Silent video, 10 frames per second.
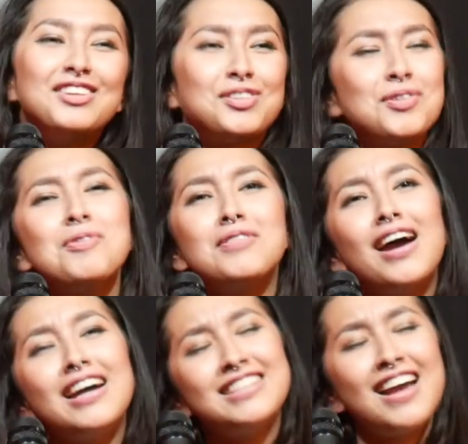tu
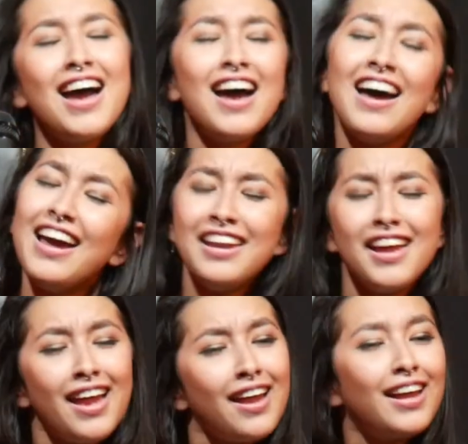na
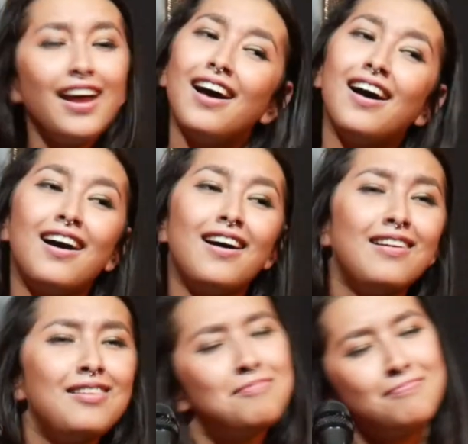jaane
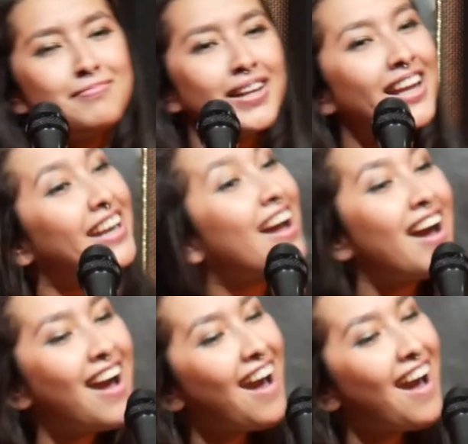hal mera.